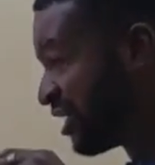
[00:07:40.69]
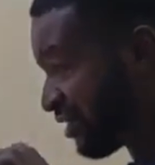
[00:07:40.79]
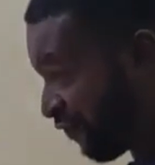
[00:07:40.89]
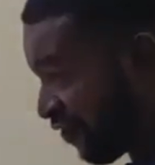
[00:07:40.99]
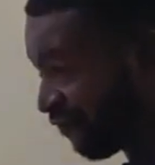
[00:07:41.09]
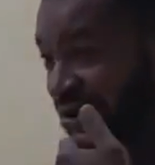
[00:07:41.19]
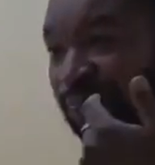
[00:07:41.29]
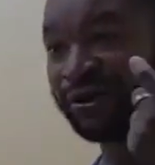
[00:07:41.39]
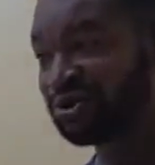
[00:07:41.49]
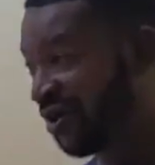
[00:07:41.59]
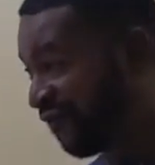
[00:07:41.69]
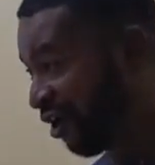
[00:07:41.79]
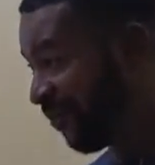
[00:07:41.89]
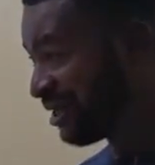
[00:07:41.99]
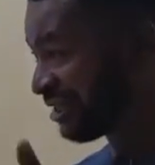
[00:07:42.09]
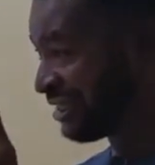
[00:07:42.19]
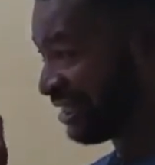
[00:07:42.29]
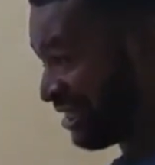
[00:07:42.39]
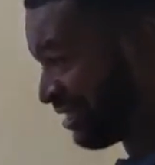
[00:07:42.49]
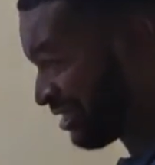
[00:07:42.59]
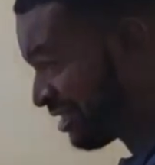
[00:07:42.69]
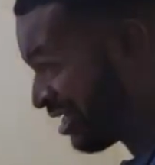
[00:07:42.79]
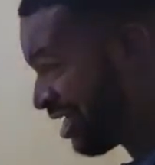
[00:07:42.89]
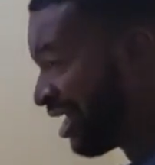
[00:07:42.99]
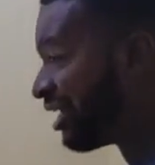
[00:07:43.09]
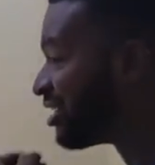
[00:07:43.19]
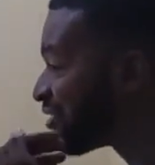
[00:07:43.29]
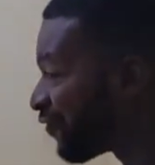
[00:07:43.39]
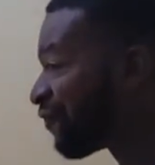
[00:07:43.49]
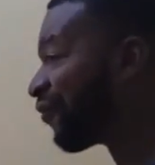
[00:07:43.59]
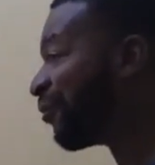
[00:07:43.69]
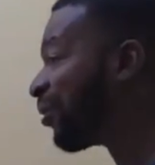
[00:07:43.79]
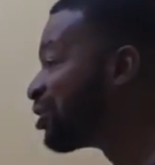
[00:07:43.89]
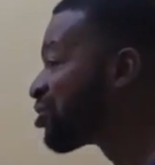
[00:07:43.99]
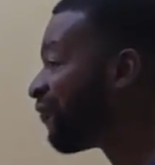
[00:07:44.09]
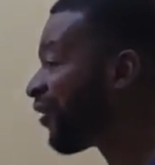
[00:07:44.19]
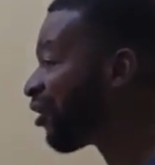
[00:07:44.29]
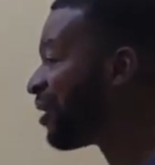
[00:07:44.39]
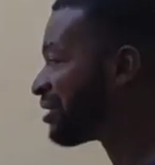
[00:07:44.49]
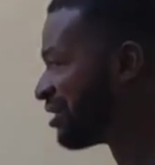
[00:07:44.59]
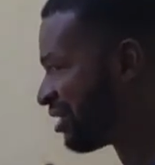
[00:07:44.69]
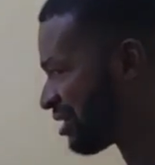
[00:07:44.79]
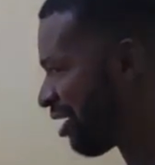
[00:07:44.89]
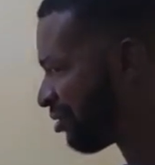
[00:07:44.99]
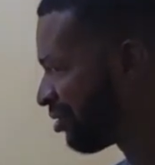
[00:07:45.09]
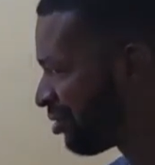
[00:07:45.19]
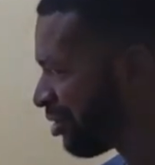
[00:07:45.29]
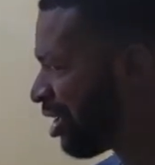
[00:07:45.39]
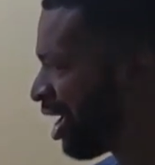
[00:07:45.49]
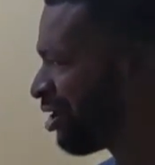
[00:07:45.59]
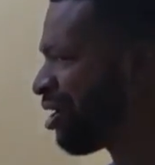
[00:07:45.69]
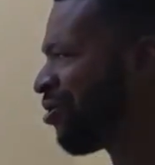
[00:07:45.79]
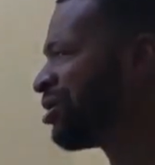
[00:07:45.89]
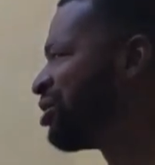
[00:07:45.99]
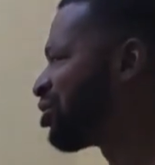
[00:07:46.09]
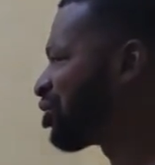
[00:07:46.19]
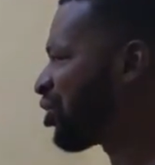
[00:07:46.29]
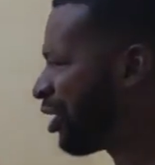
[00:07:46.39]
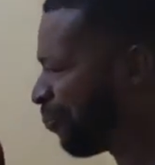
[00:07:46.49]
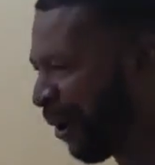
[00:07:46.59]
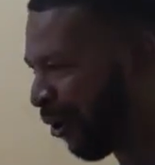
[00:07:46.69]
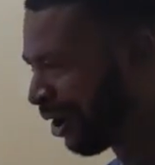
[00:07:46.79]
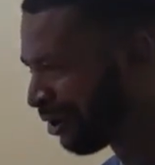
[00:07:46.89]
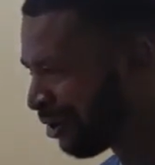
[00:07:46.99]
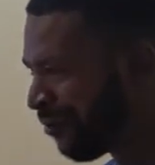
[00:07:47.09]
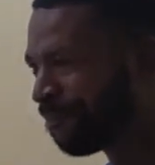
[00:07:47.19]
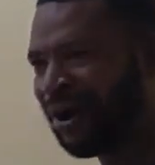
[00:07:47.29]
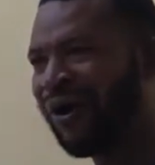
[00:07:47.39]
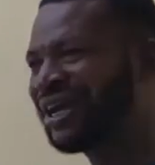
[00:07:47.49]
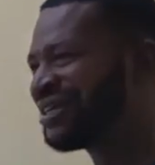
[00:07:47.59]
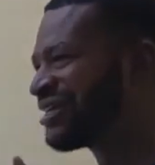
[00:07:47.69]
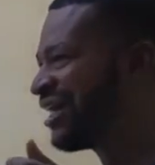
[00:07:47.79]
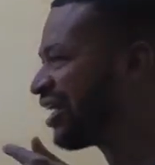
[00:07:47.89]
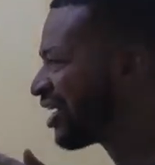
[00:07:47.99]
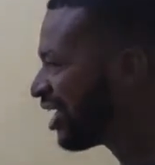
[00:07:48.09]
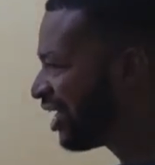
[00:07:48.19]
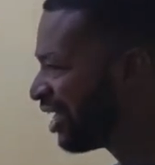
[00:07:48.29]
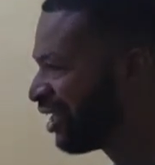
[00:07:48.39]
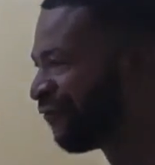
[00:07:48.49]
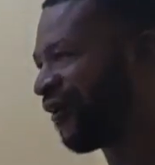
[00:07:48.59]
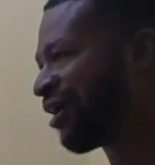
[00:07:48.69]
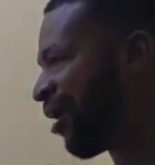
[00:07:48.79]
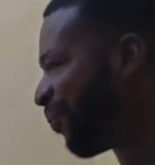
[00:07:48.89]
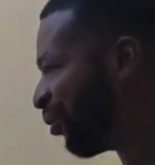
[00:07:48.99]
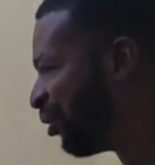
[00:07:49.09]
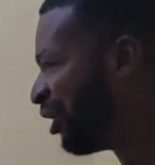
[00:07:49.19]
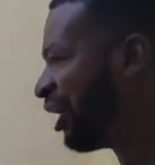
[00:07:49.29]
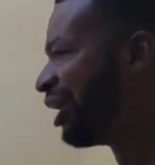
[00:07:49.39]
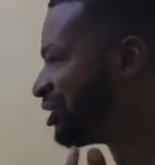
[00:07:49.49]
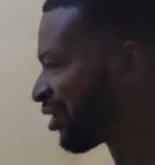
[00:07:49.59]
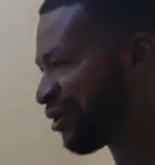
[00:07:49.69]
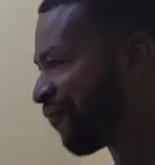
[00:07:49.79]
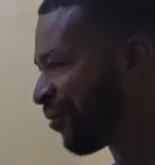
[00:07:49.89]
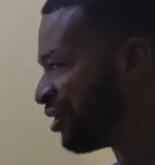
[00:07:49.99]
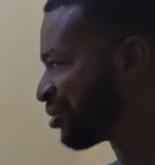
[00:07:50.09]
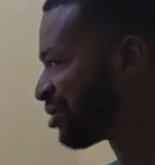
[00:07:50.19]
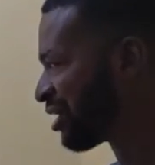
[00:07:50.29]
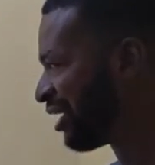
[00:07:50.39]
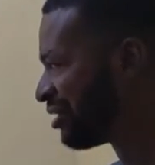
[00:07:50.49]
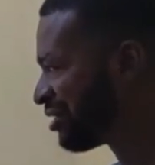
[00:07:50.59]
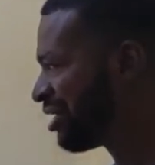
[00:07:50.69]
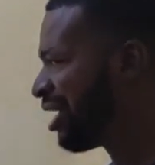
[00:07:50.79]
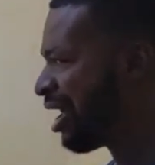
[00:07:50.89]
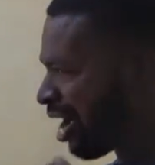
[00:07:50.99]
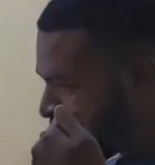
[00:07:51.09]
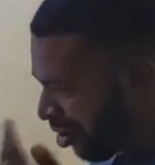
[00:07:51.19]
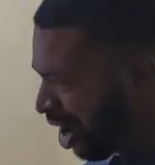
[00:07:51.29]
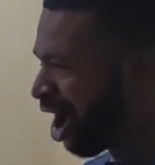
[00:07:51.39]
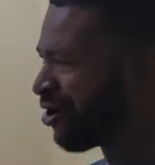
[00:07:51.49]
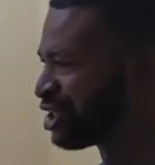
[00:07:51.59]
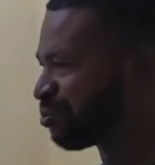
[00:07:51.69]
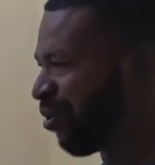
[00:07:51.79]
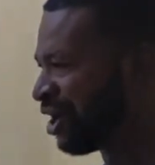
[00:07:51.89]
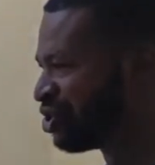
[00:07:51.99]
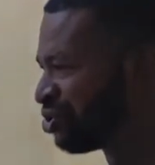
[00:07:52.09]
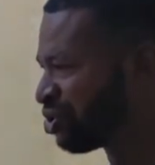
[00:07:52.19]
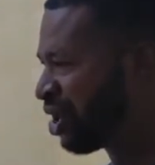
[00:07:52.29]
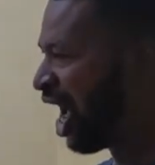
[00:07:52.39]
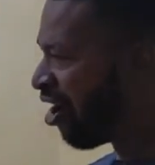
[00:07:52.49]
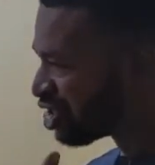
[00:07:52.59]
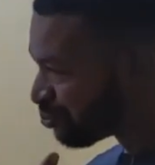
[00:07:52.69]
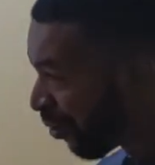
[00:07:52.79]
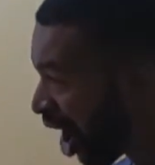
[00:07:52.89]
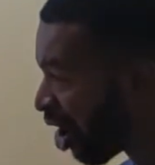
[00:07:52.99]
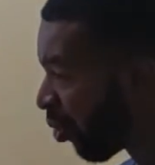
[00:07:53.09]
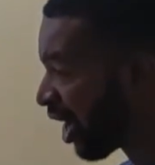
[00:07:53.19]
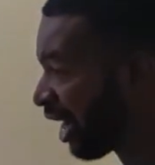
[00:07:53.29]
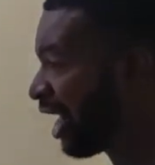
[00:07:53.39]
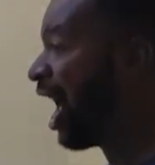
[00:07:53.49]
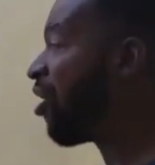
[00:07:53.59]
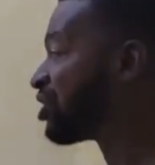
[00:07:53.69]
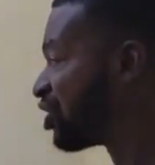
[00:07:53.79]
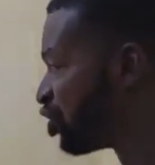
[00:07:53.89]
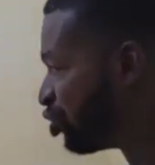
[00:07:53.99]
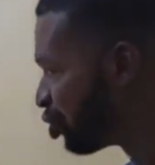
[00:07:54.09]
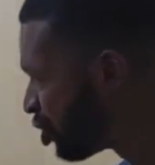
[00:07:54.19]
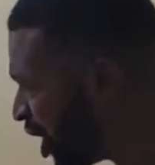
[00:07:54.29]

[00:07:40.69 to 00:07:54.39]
is different from the political environment in the east. It is different from the political environment in the south. Another one is to study power. Power is a key variable in study of political science. How is power used? How is power acquired? How is it used?